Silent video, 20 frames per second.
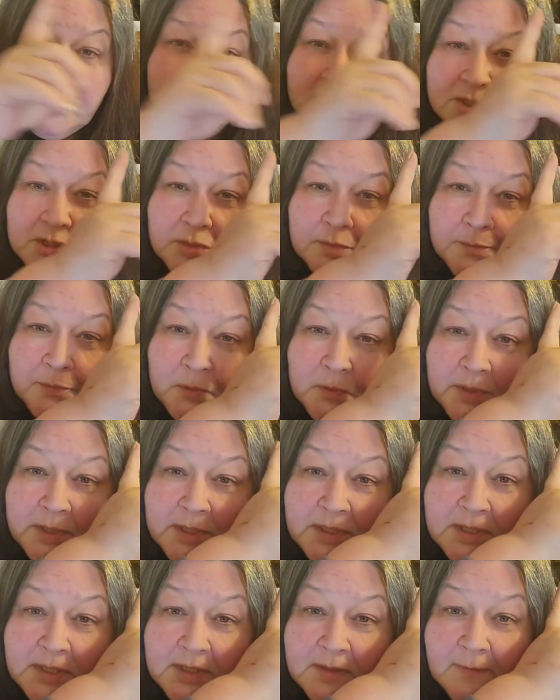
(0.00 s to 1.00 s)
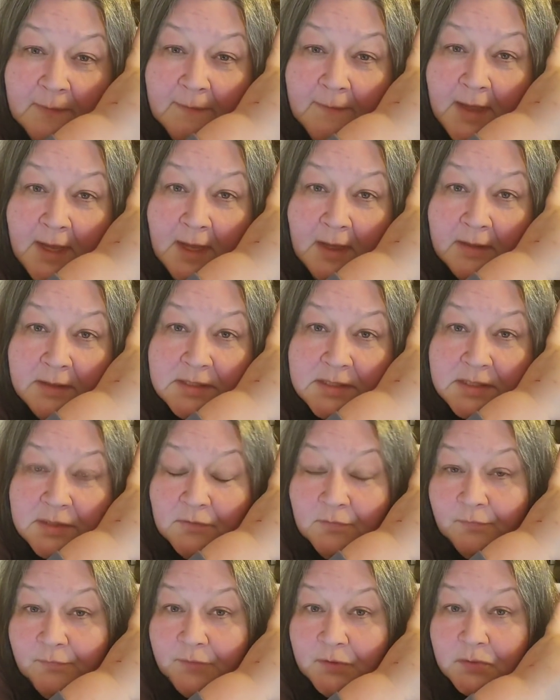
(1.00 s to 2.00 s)
going to put it in that
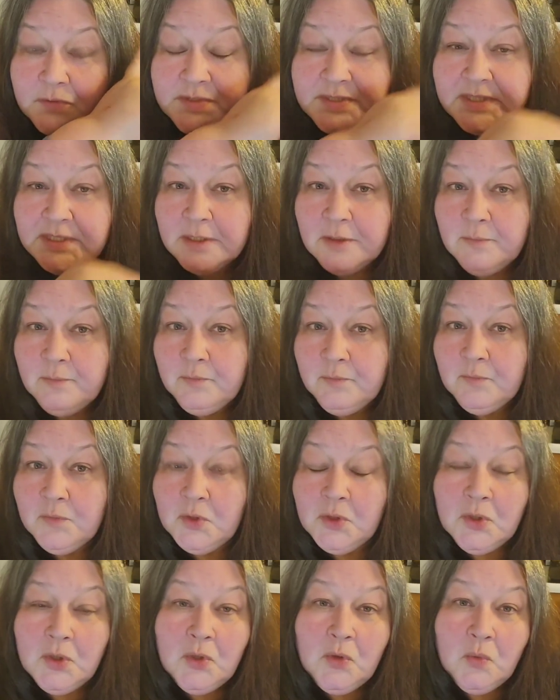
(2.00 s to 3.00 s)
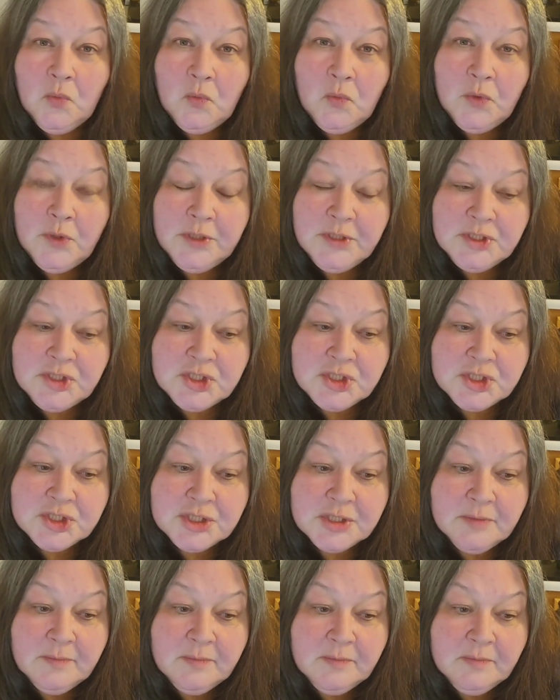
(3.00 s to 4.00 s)
infusium,
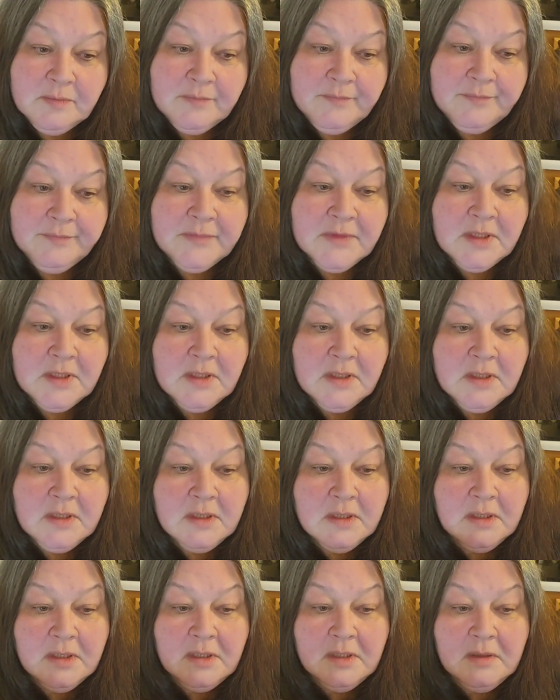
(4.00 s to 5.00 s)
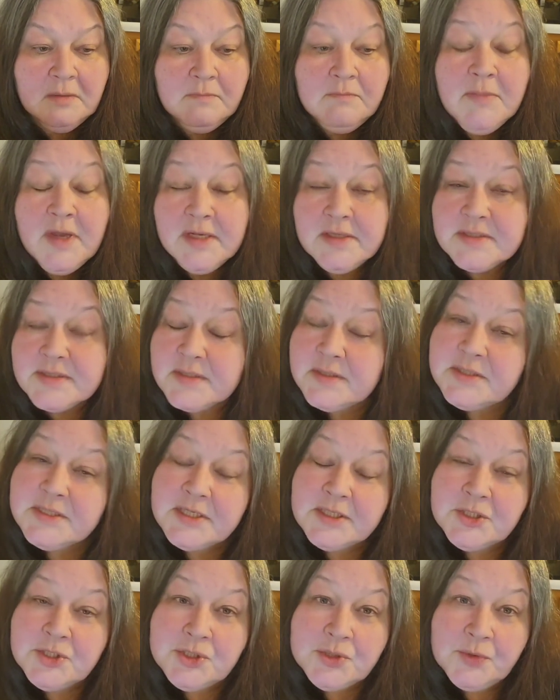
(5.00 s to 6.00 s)
which makes a
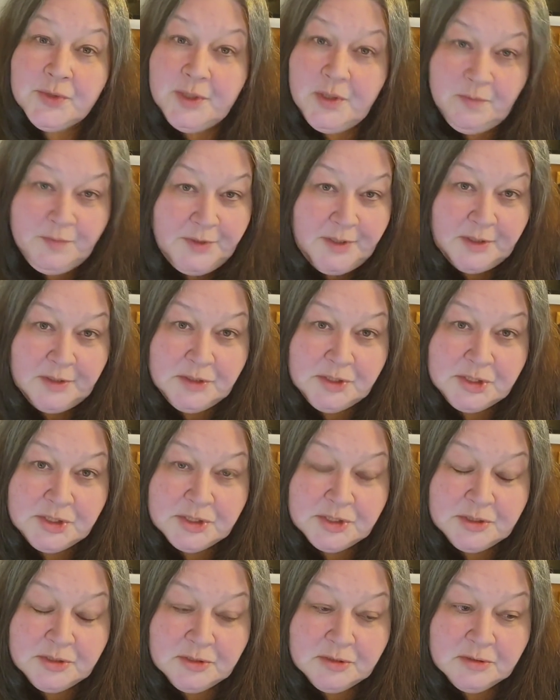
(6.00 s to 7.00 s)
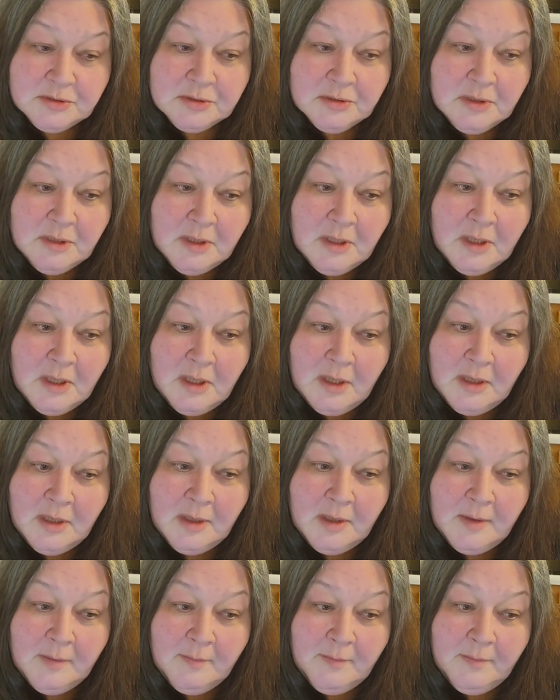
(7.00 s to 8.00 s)
tincture in a pinch.
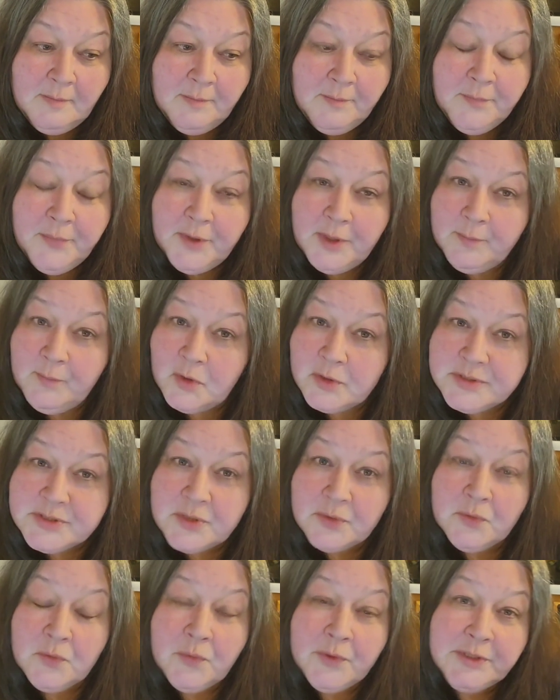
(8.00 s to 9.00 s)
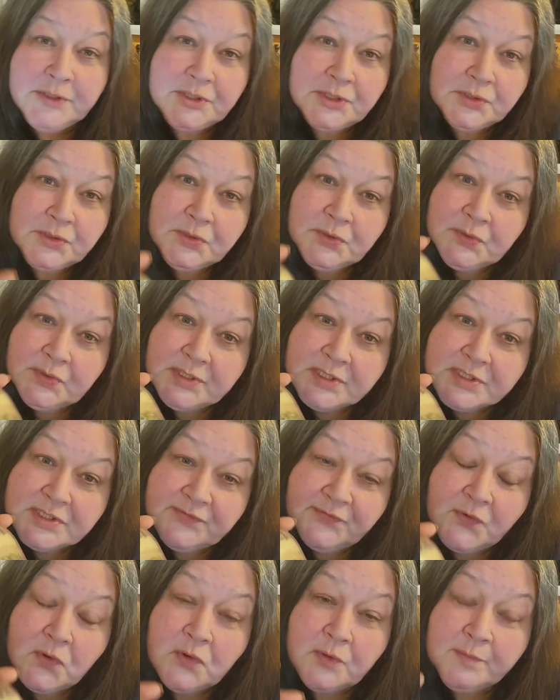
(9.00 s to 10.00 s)
But I'm also going to do
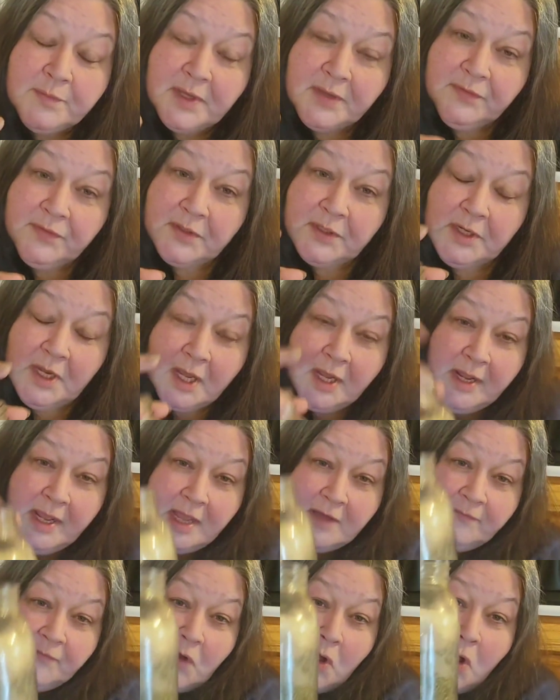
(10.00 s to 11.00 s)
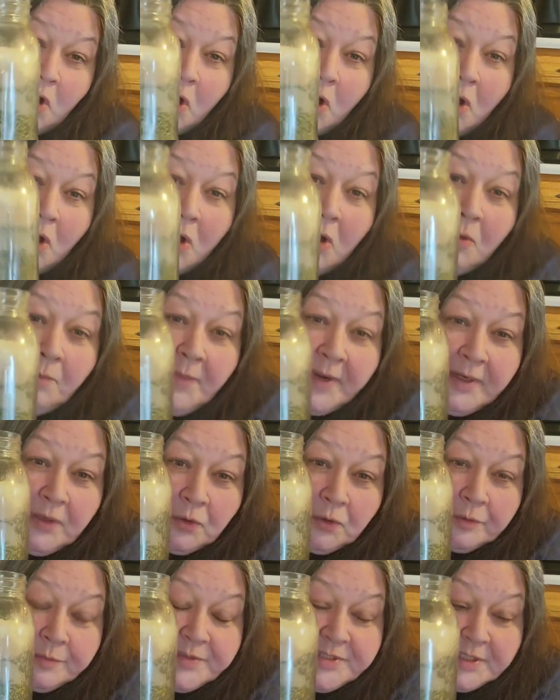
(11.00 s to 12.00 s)
this folk method. I have all my
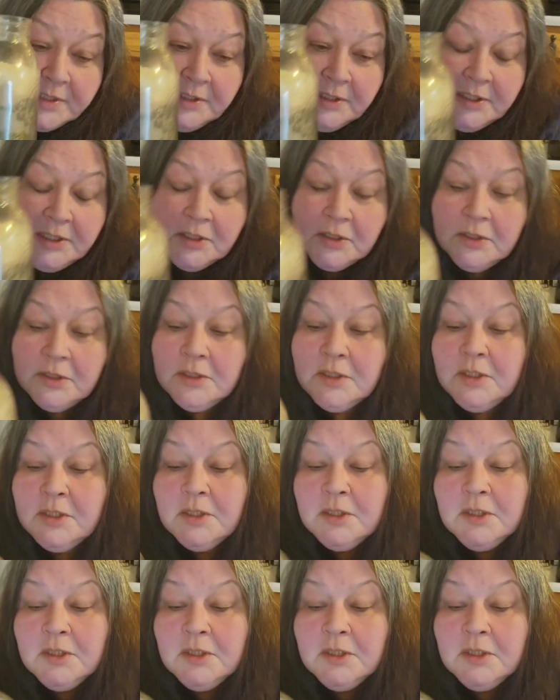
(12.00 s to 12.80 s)
herbs in here.